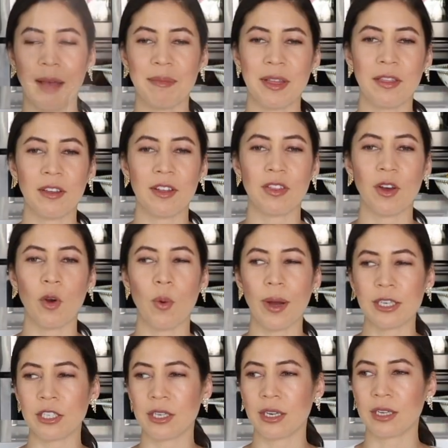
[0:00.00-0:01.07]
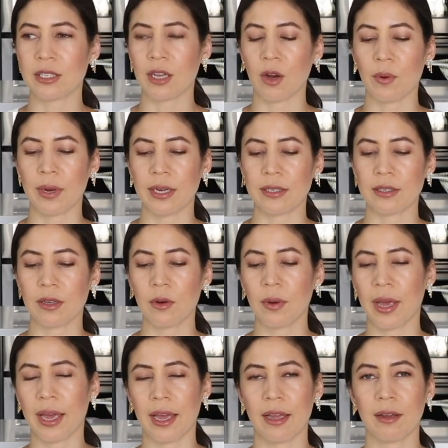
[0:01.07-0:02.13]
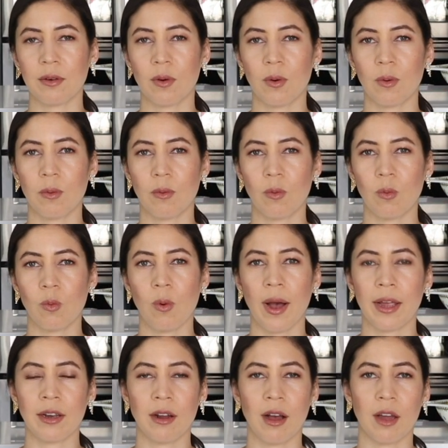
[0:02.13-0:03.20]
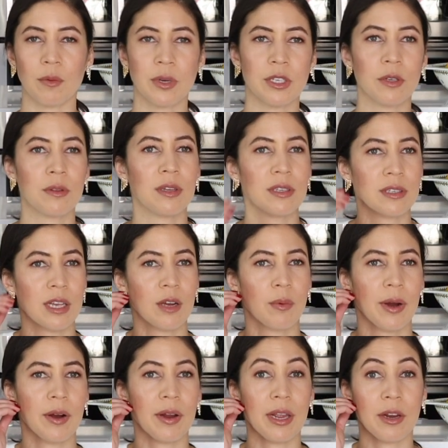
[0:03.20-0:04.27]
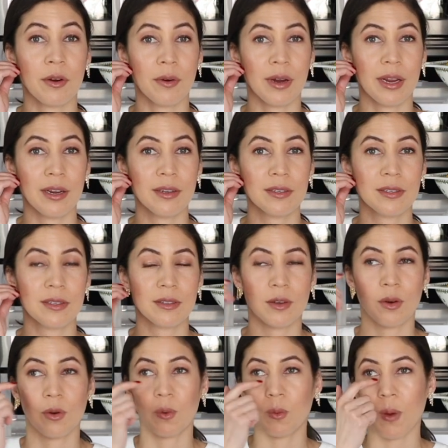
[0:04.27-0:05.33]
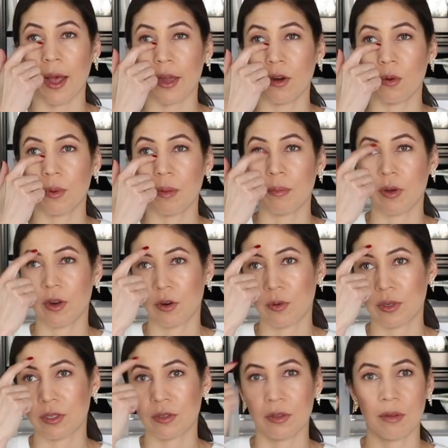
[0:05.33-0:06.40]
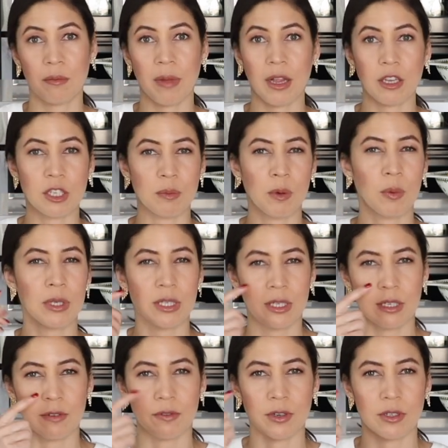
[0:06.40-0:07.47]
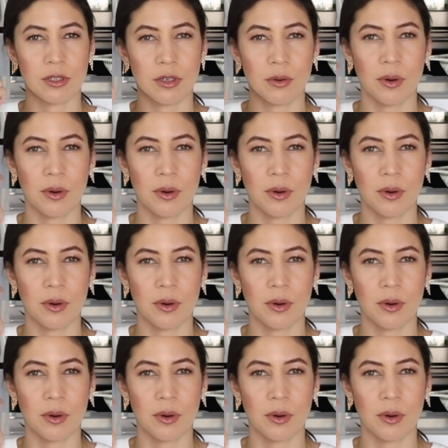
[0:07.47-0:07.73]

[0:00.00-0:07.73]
I mean, the question is always, okay, why not? We do things like wear earrings, so why don't we put a crystal embellishment? What's the difference?